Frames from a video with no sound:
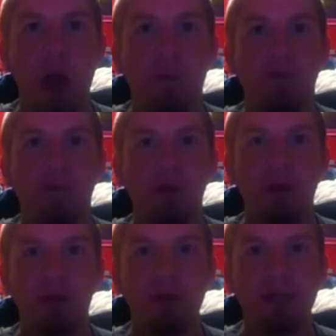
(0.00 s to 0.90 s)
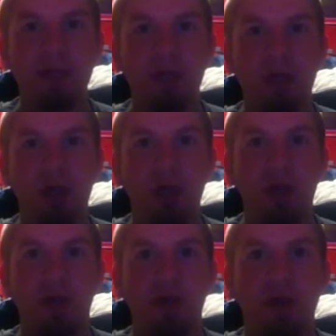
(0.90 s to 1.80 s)
Before the procedure,
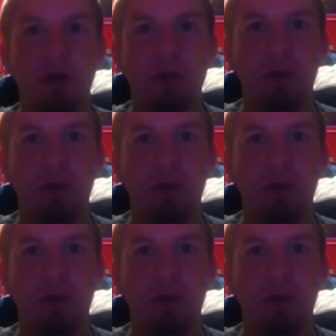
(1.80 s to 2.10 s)
the nurse